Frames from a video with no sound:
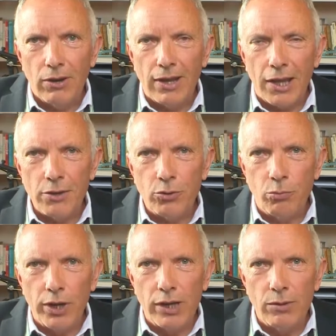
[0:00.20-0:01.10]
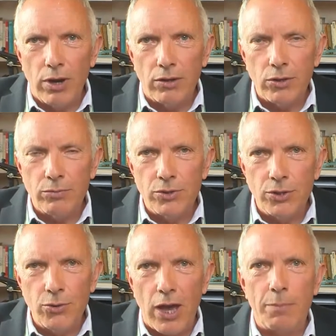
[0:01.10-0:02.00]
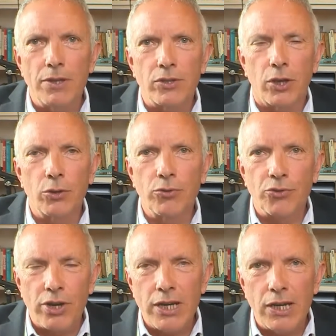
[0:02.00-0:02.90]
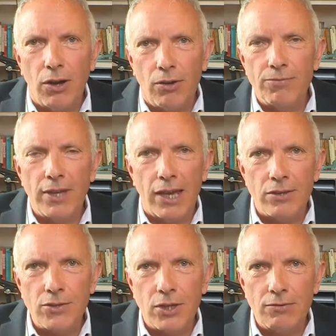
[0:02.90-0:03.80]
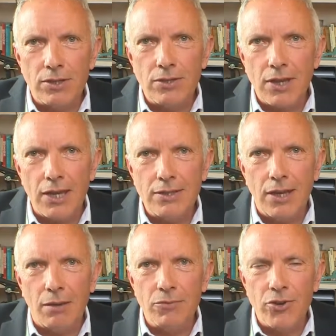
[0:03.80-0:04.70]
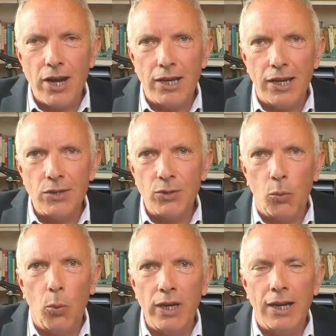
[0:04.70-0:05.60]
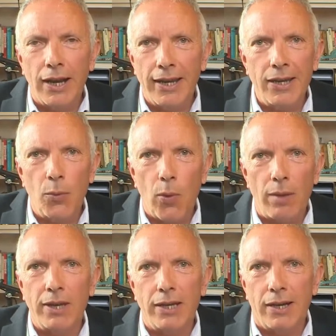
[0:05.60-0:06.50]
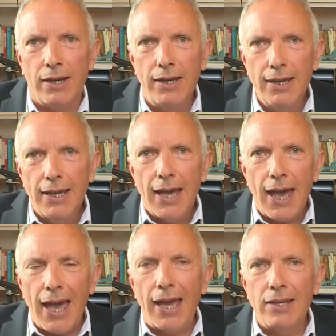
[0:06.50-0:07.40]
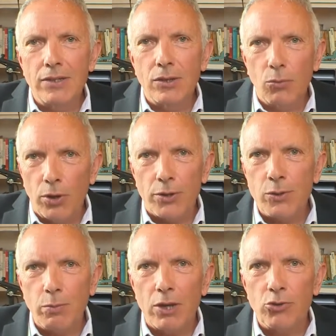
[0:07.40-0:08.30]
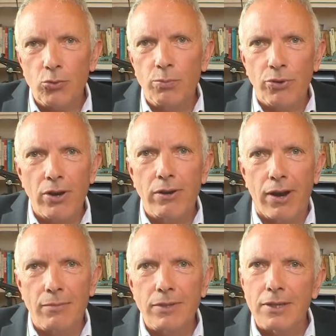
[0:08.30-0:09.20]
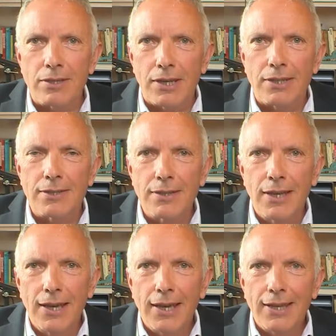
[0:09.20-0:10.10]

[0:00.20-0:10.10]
Well, hello, good morning, and welcome to episode 3 of the Our Service, ACM Training's weekly webinar. And what a special program this is.